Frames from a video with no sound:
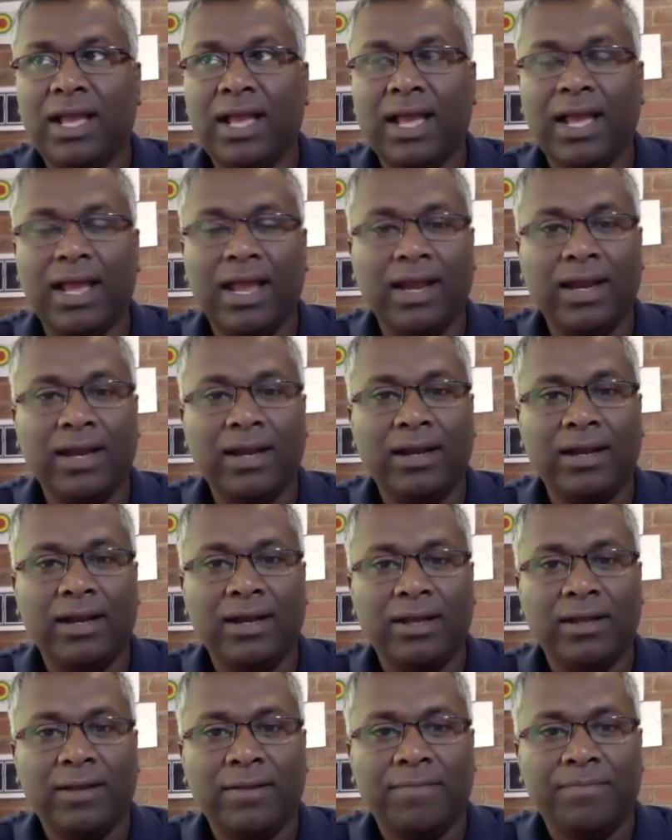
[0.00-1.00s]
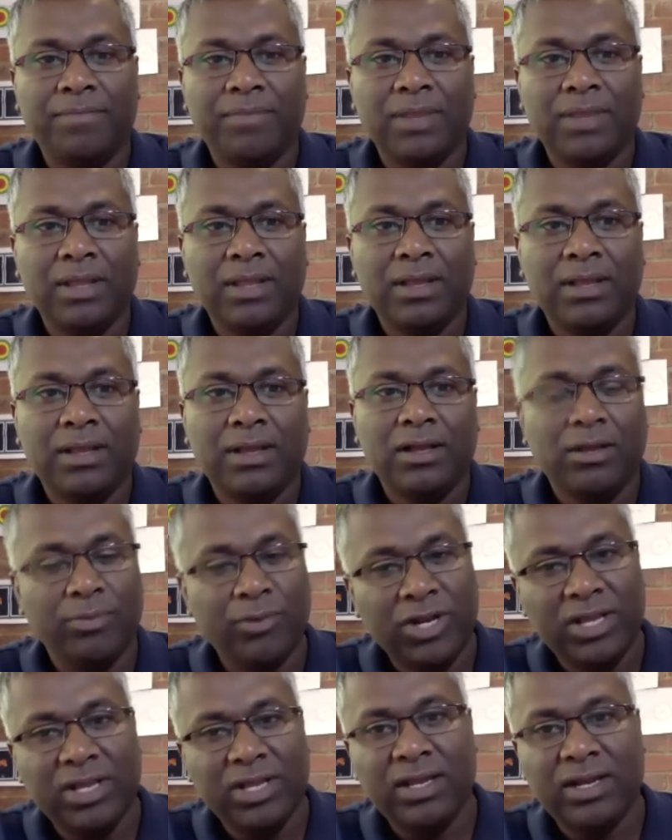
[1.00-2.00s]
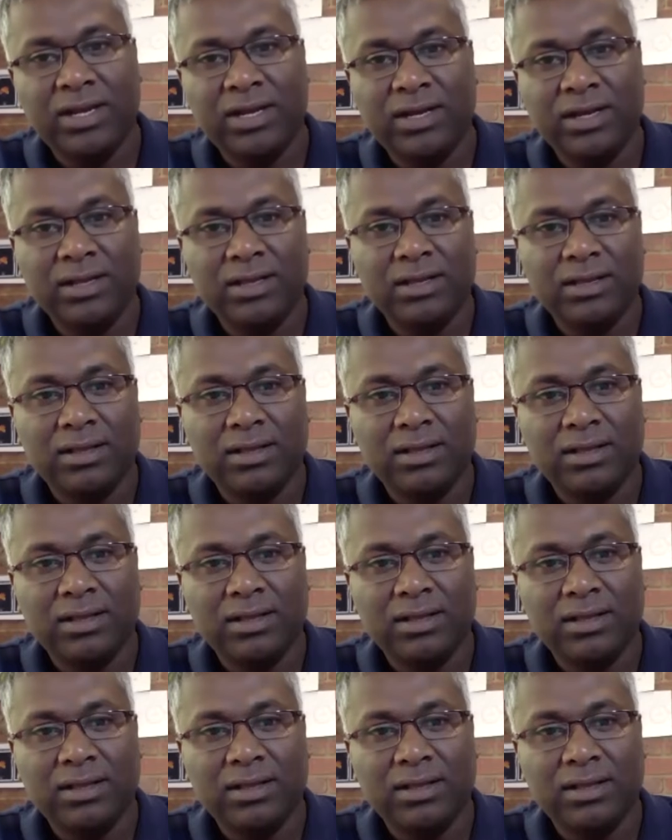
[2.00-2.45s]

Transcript: and communicate